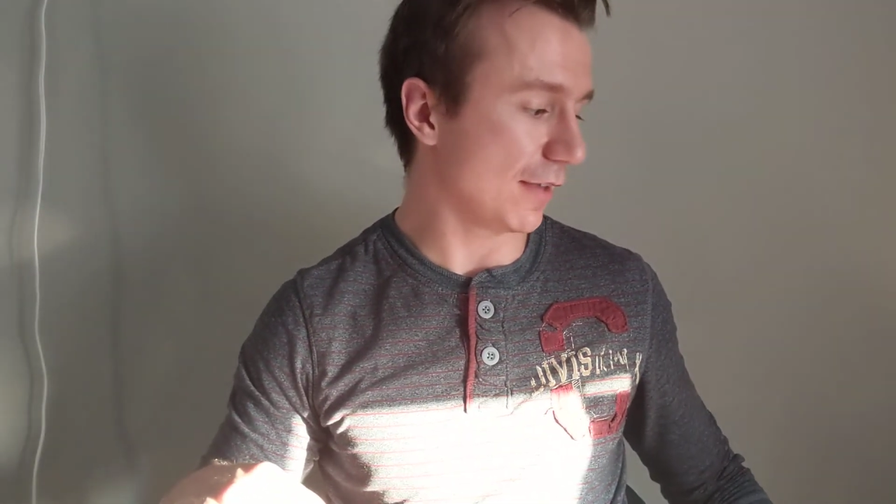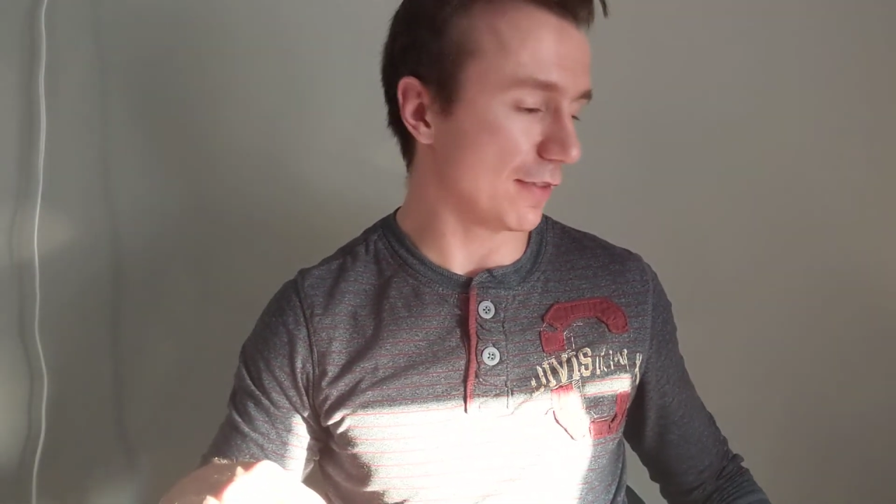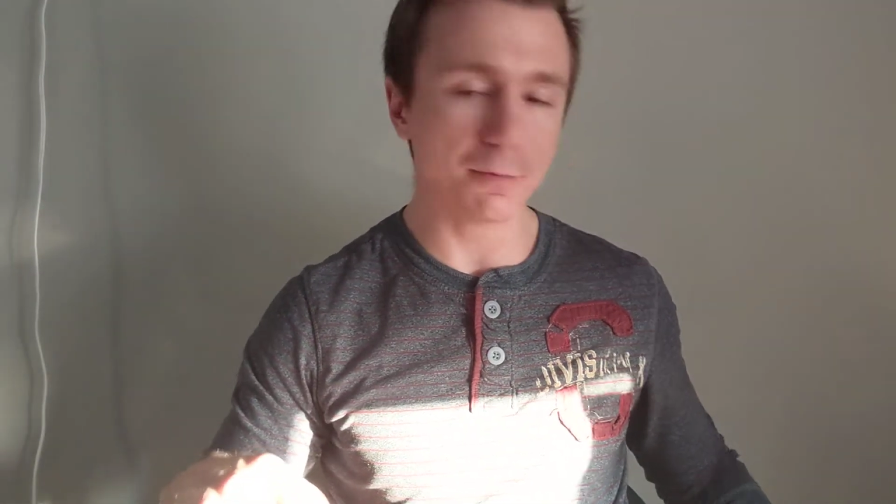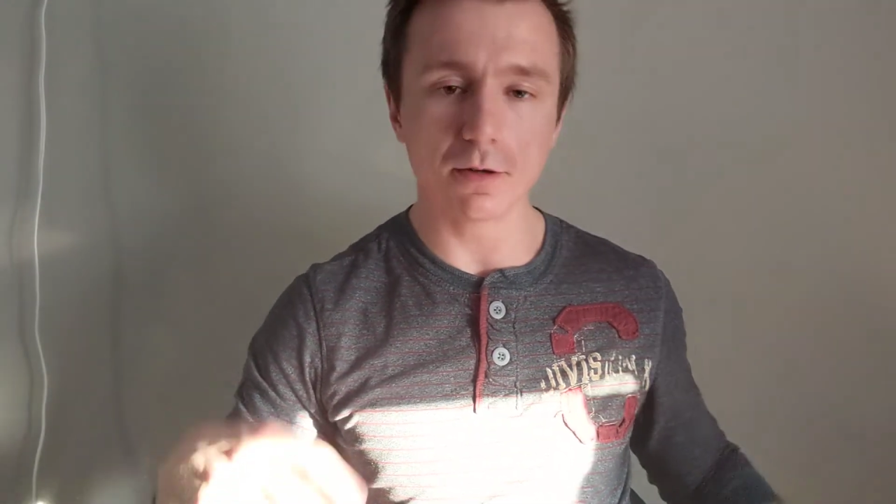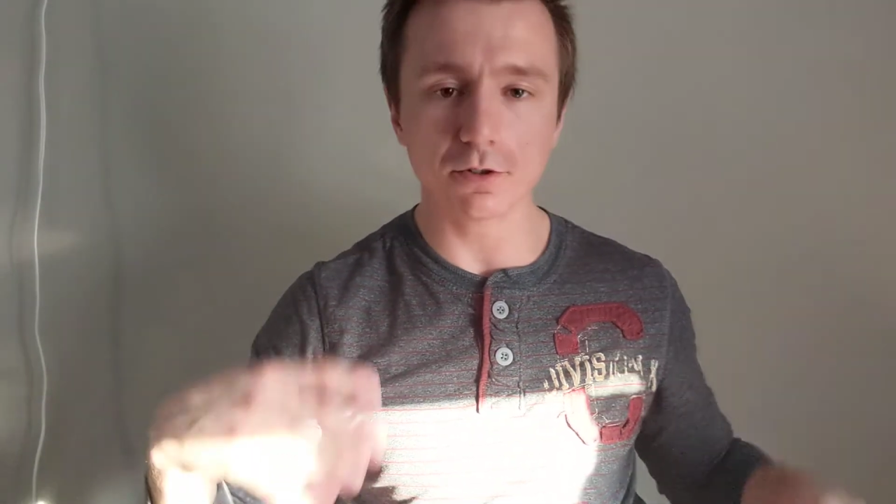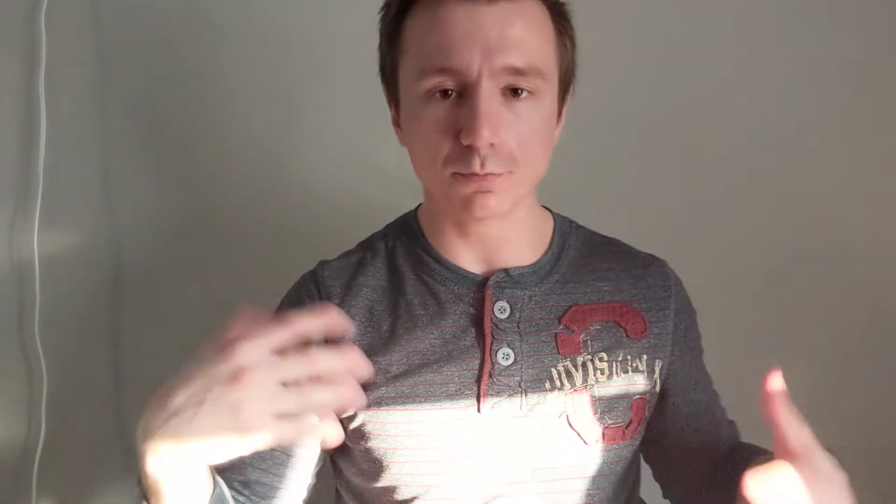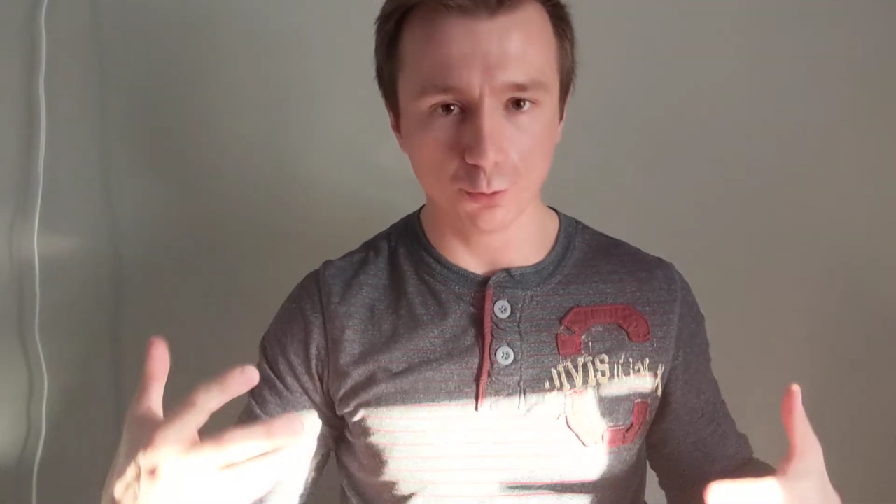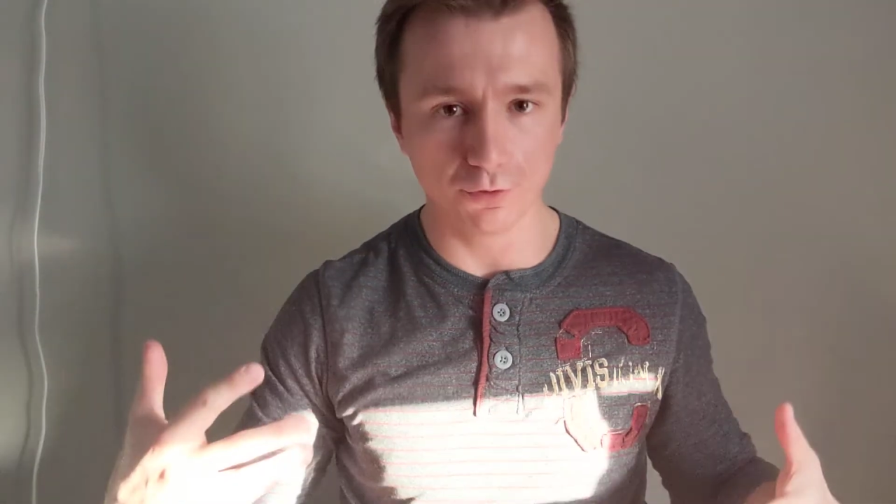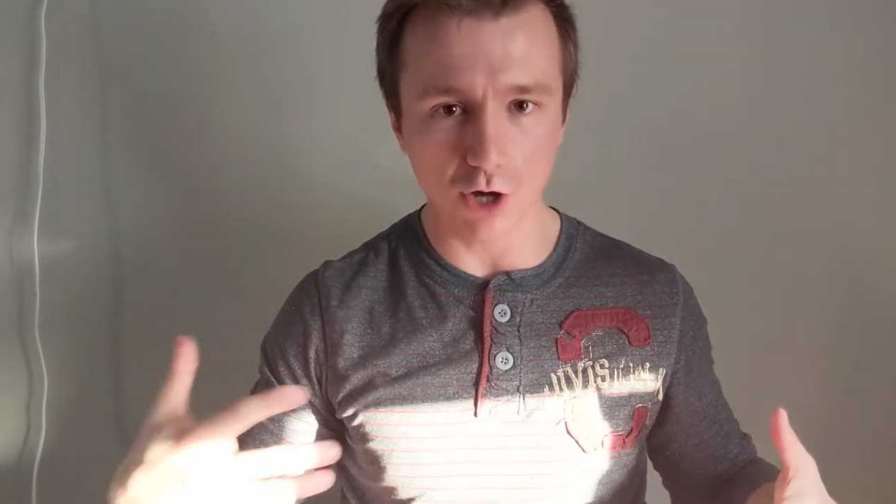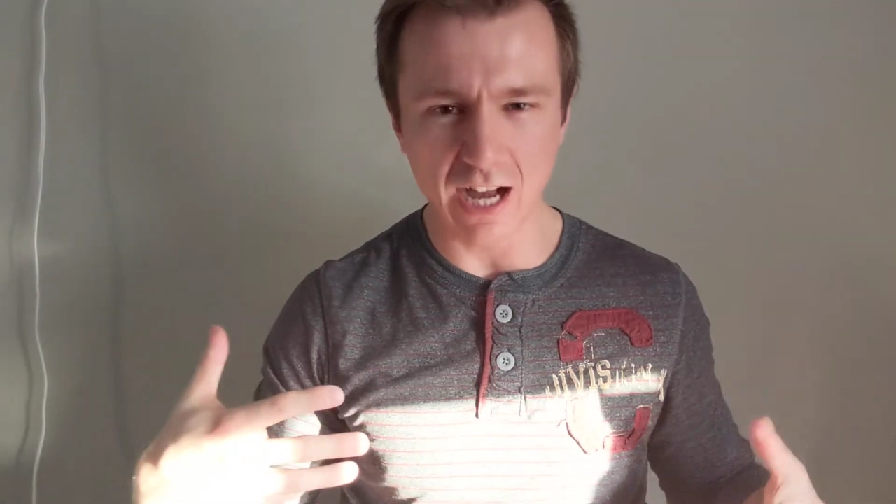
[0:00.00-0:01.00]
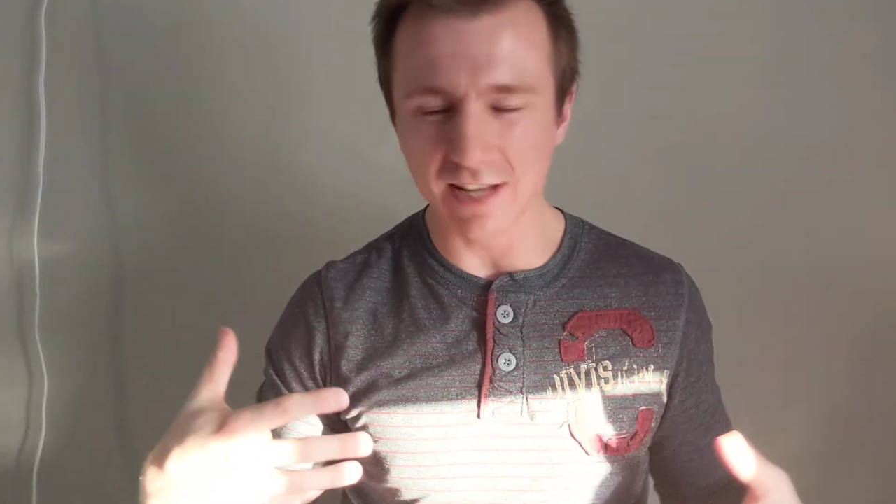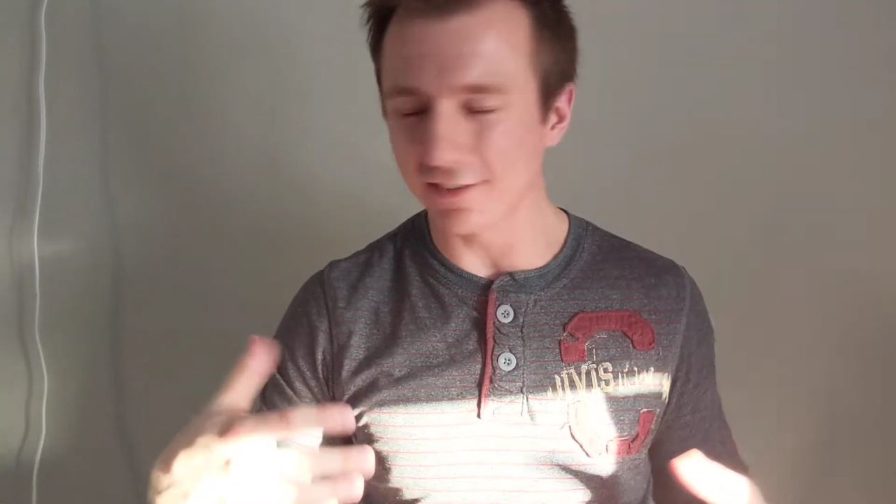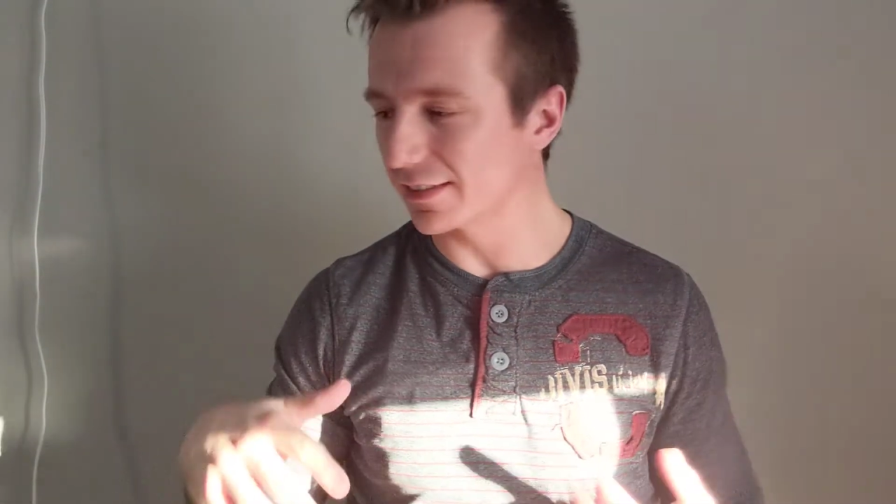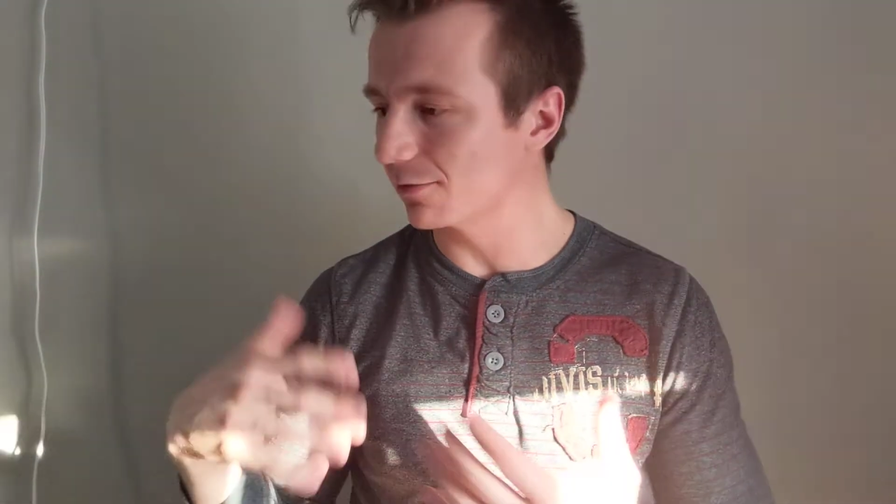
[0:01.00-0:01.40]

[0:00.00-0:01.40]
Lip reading: and they'll be able to move you on.